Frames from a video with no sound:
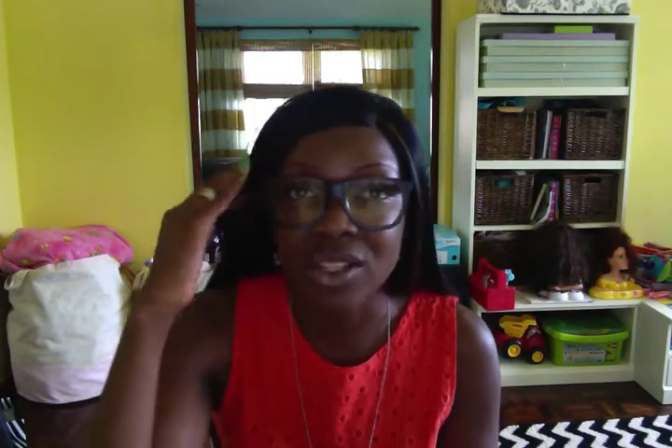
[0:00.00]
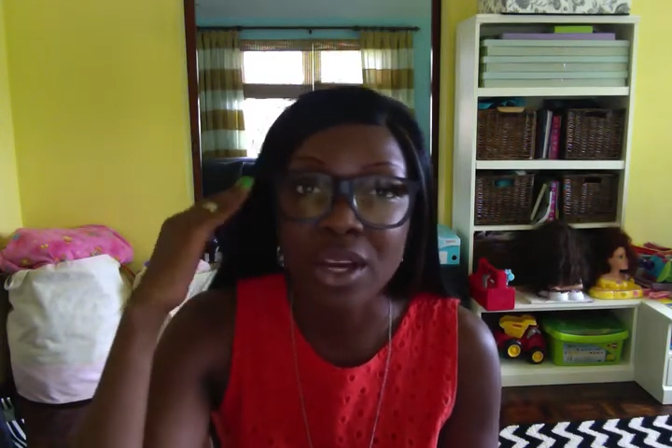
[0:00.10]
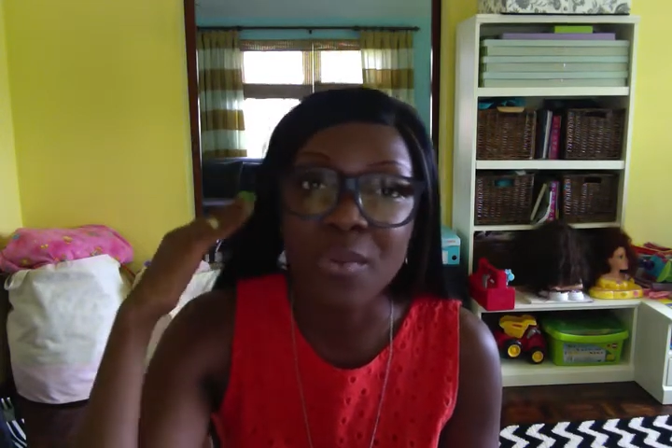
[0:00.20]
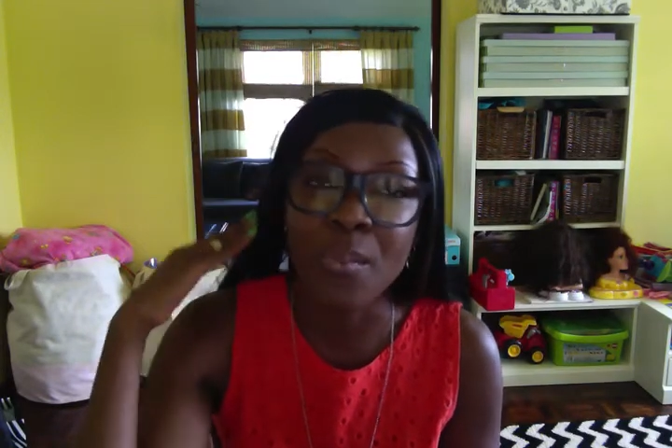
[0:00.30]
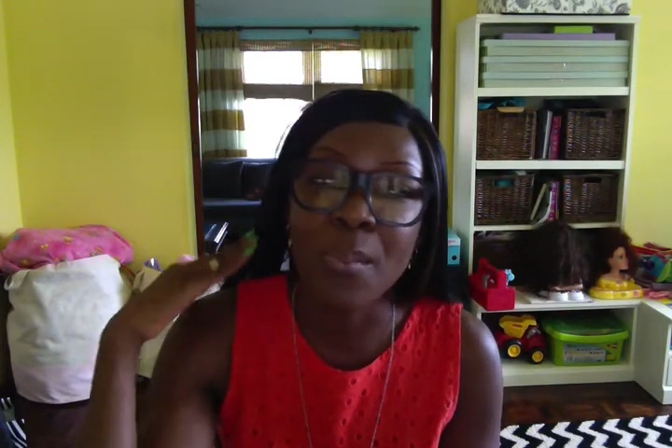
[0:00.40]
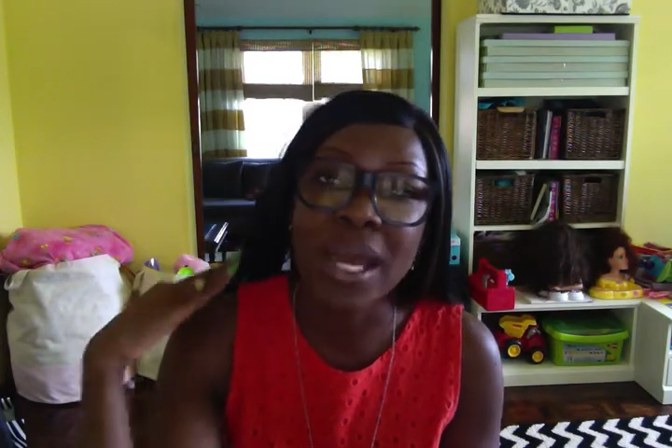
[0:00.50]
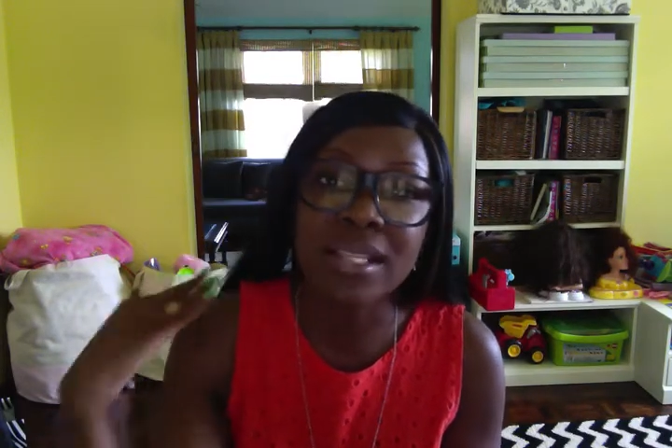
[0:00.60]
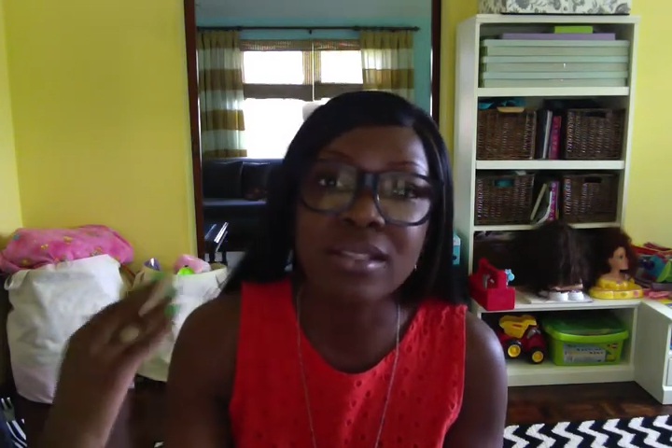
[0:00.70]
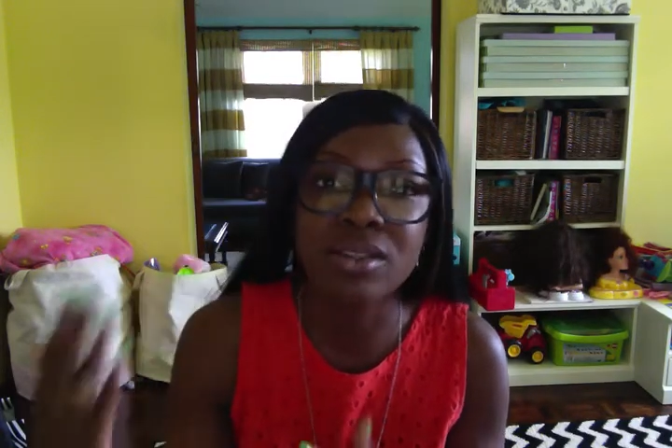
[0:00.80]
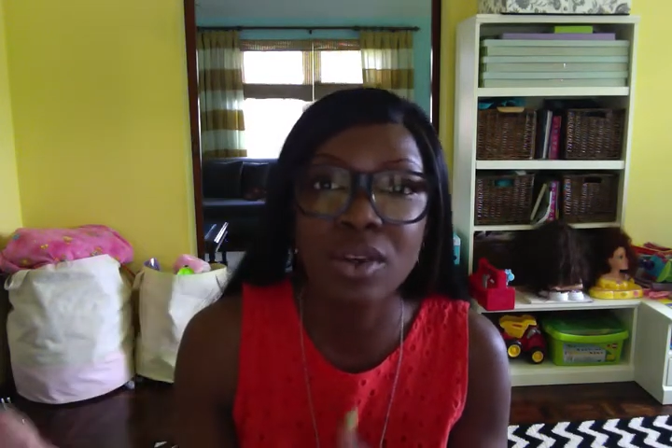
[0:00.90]
I
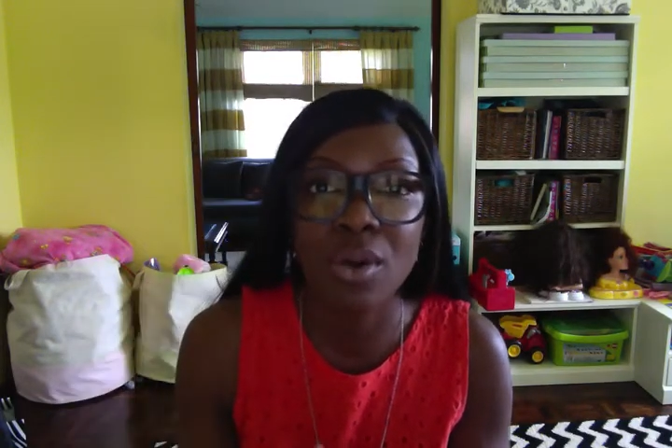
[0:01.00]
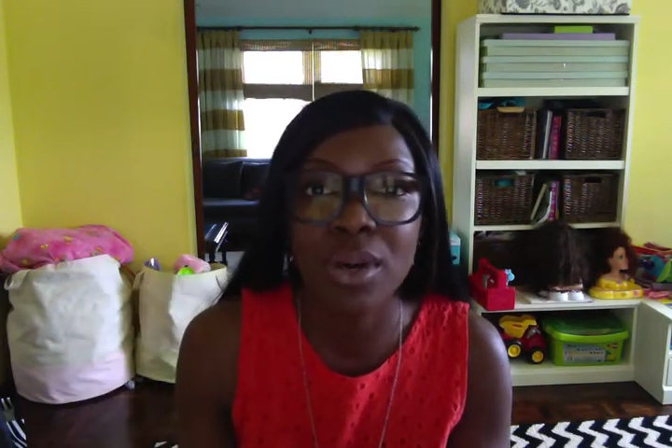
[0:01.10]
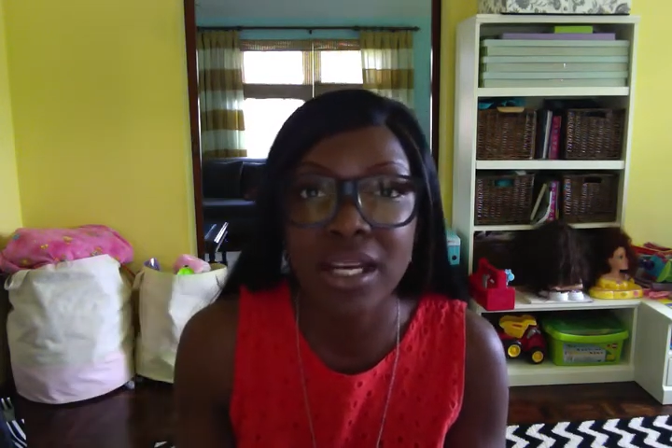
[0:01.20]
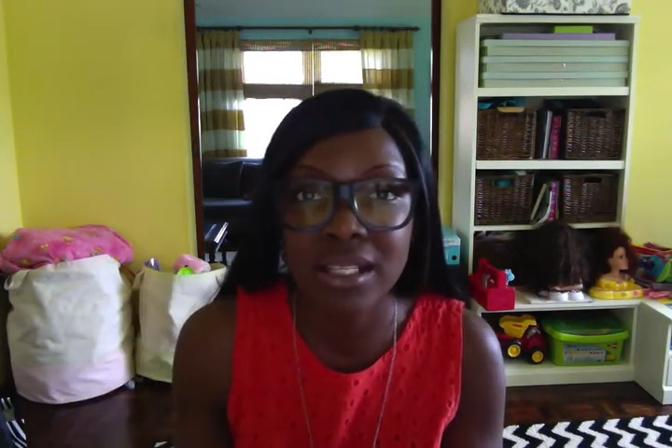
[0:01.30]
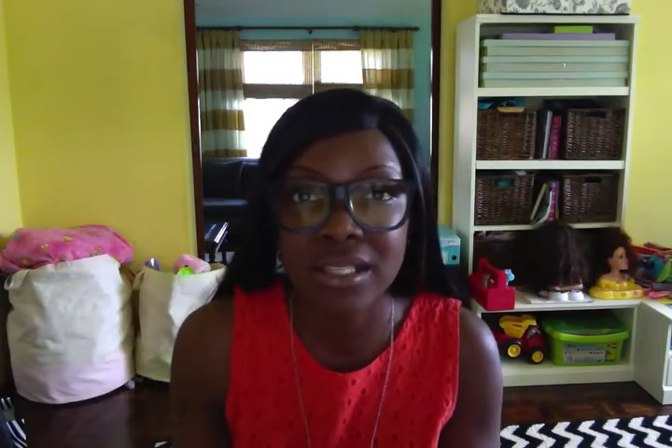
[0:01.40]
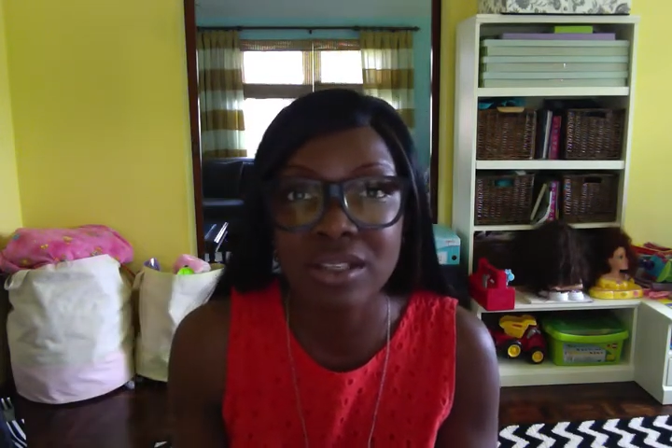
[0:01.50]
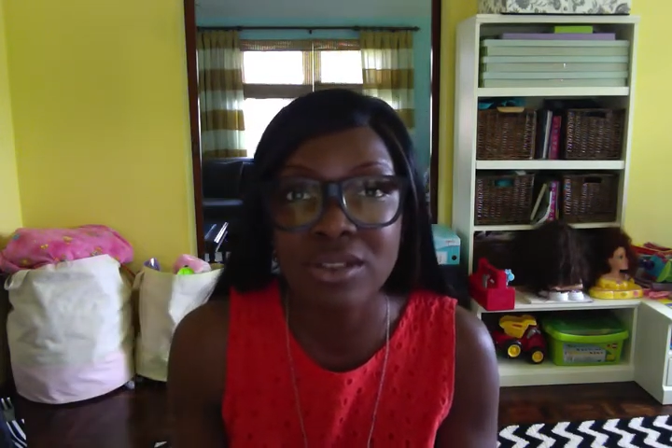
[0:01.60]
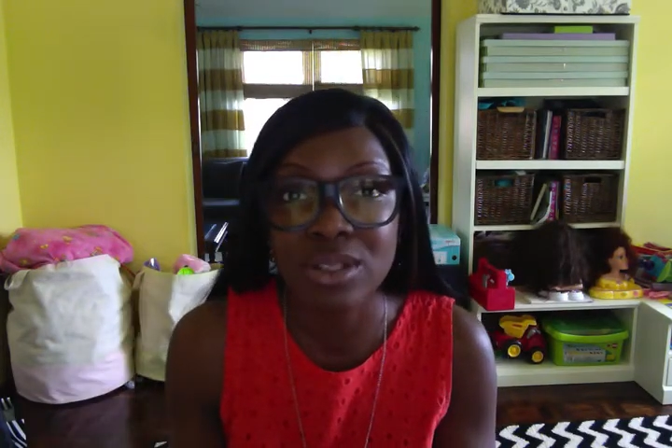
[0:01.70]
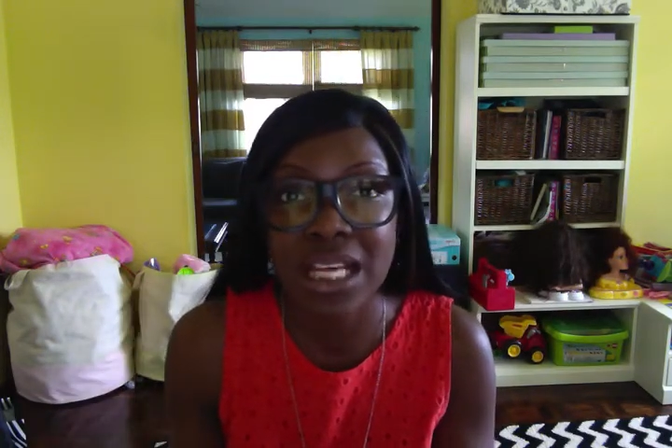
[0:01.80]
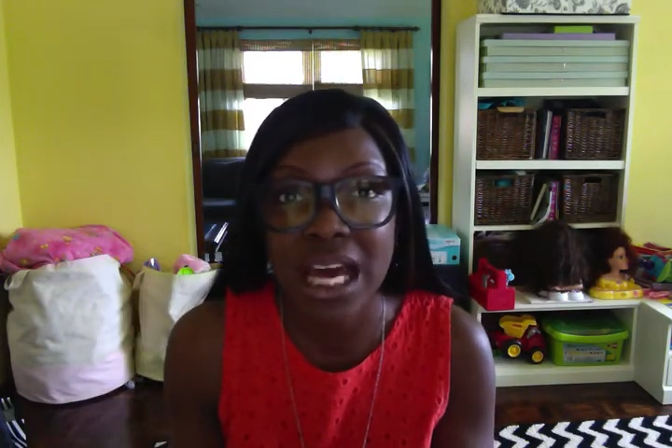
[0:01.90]
meant to go get a
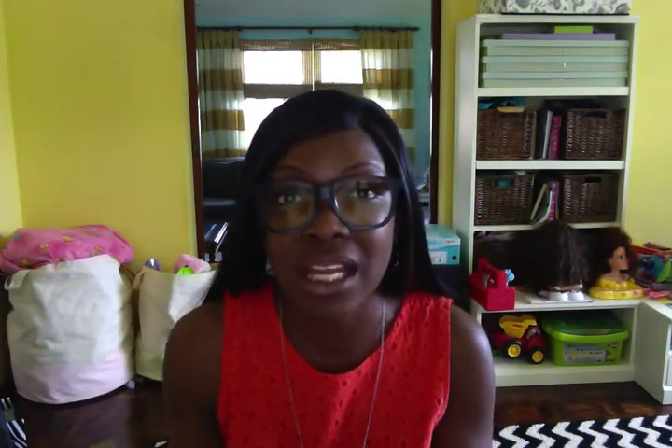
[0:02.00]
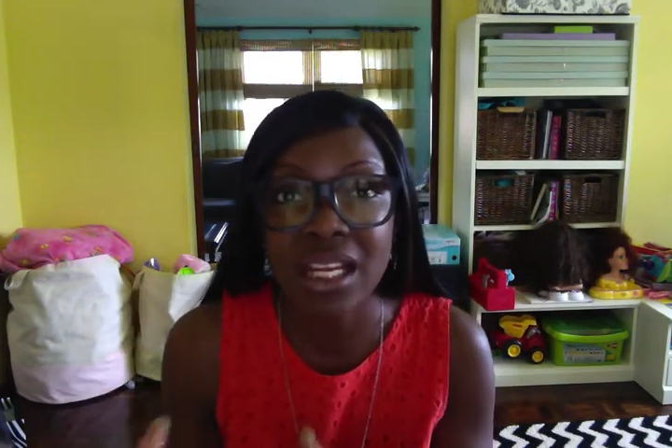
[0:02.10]
Caesar salad,